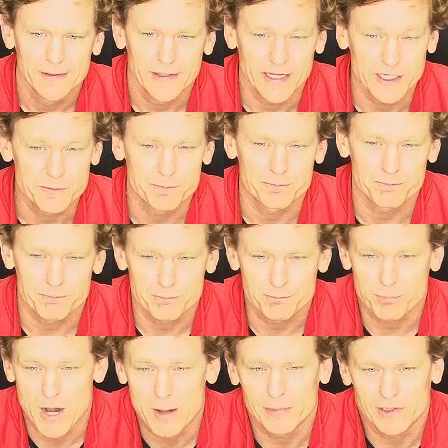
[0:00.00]
He's
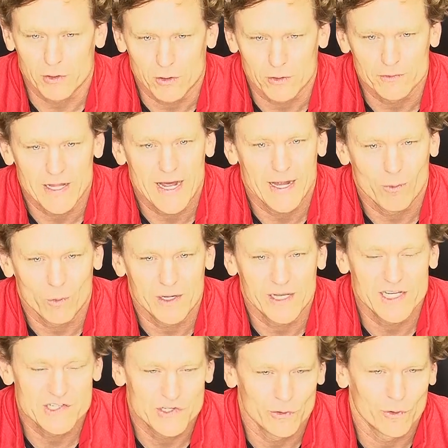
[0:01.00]
probably learned that what
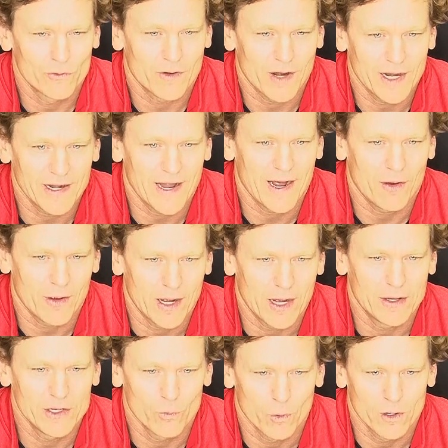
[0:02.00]
he's doing right now,
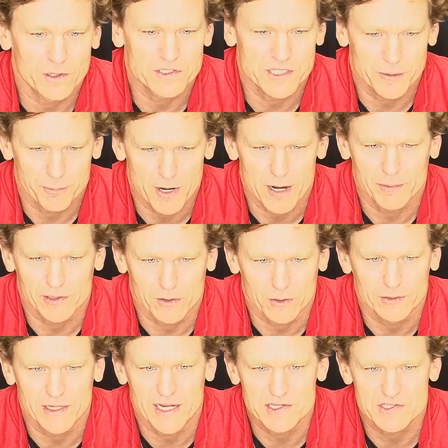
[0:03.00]
how he works. He probably
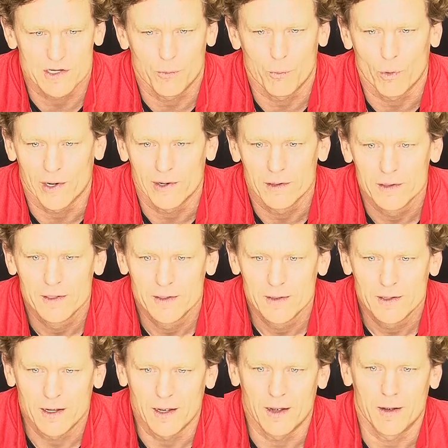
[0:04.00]
learned that somewhere.
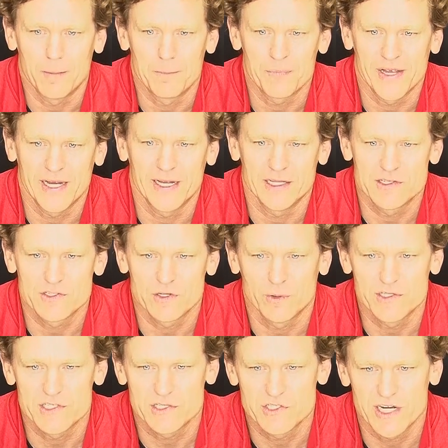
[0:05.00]
Um, and, and so
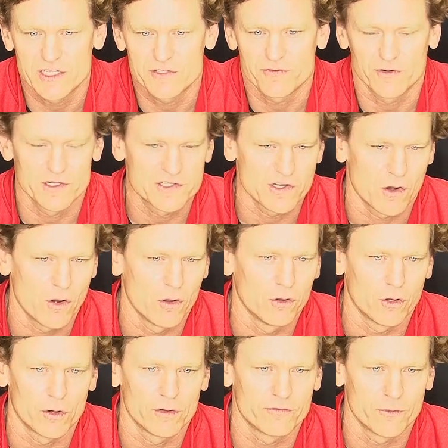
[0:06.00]
it's a chance for us to all
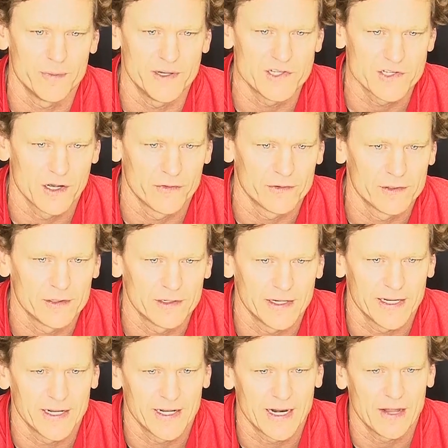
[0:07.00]
learn from each other.
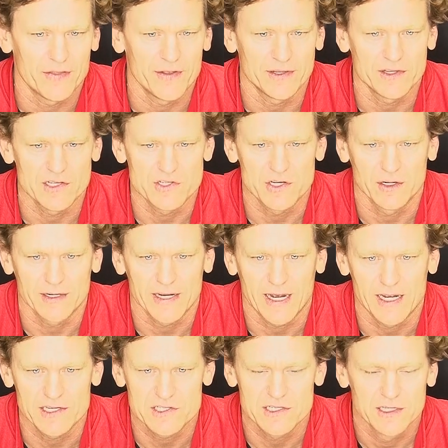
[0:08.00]
And, and I think these young
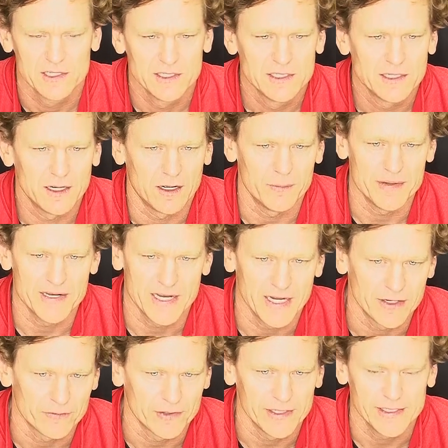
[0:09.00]
guys, um, and
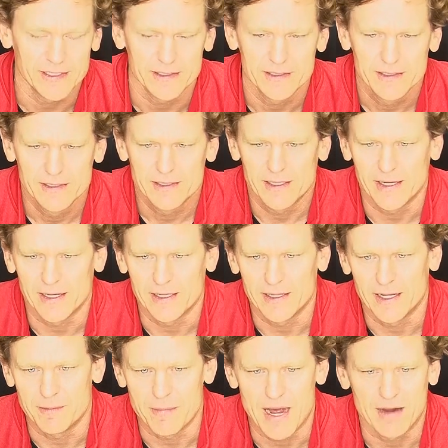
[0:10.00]
Henry and, and,
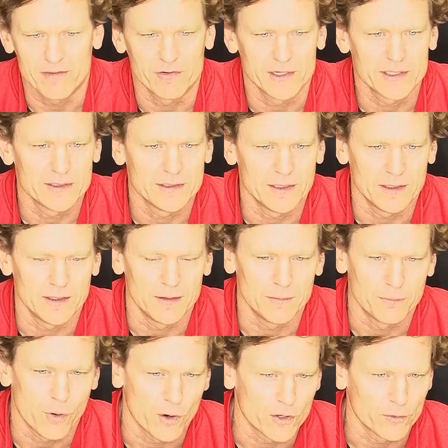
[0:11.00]
and Maverick,
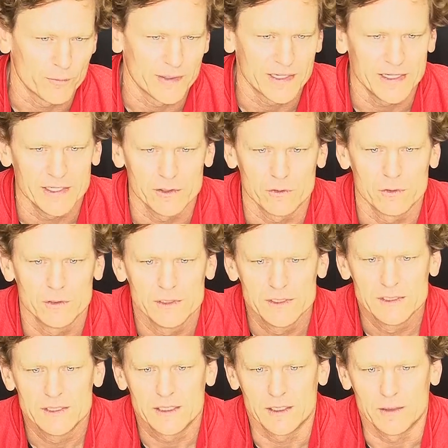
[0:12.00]
um, Parker McNeil,
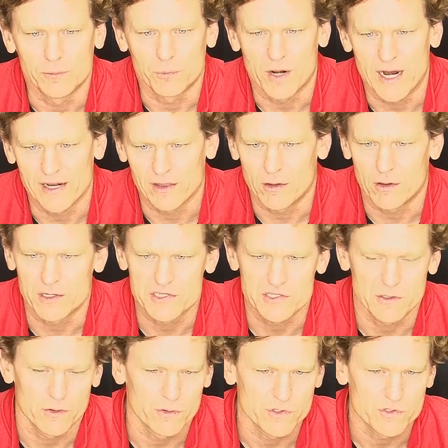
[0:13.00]
um, Brian
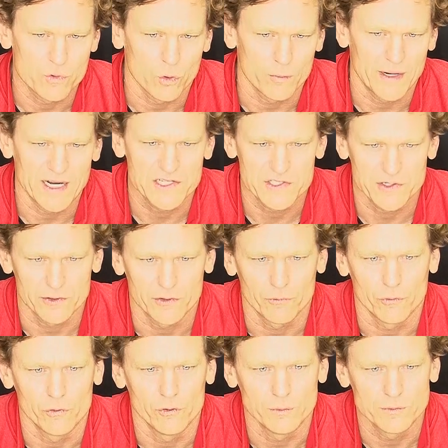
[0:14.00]
Lawson, all those quarterbacks that are in the
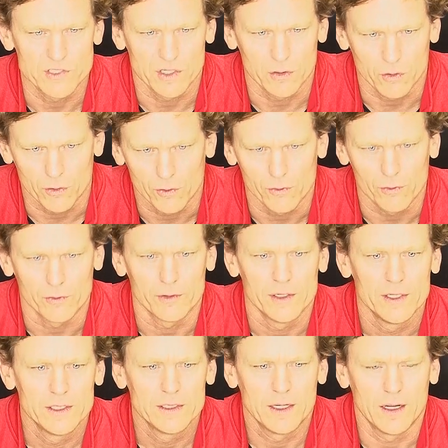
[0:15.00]
room to learn
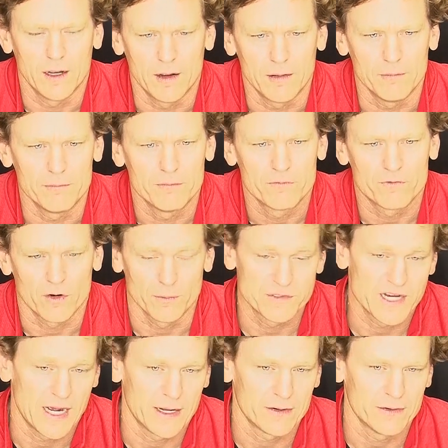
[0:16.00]
um, from
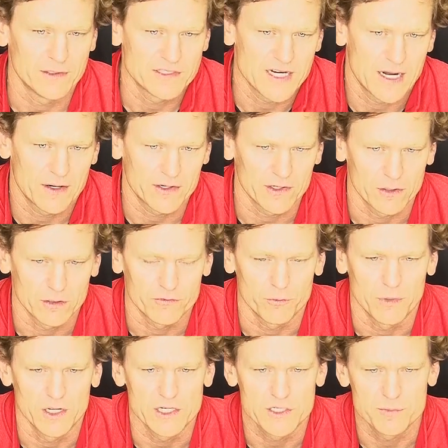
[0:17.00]
Tyler, and Tyler can learn
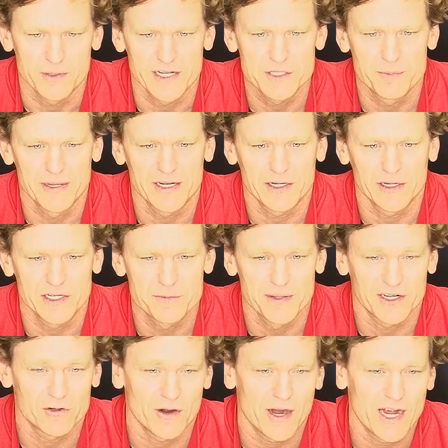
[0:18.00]
from us. But it's been, a, it's
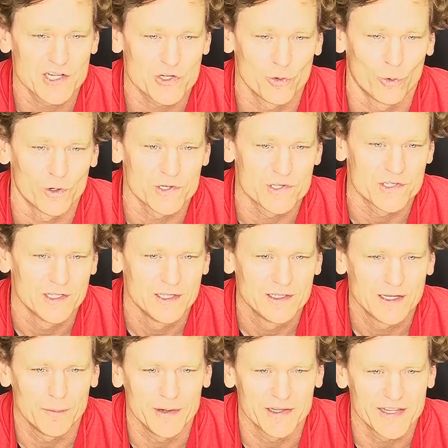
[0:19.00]
been a crash course.
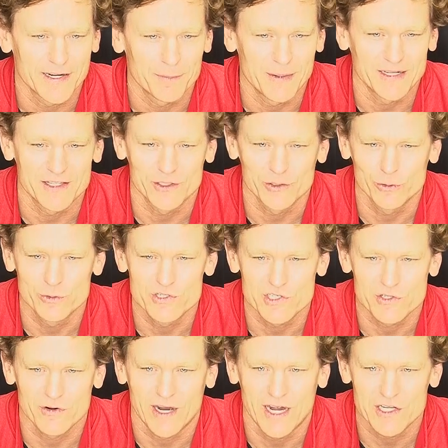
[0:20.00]
I mean, think about the dude
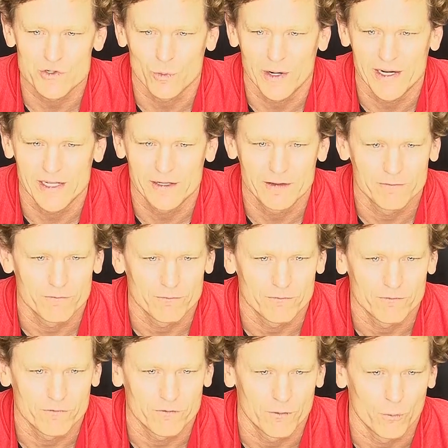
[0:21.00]
just graduated
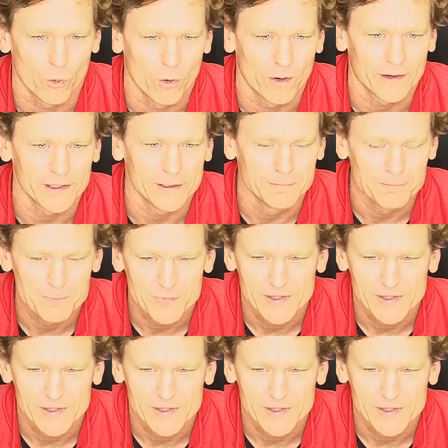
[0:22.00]
from Oregon.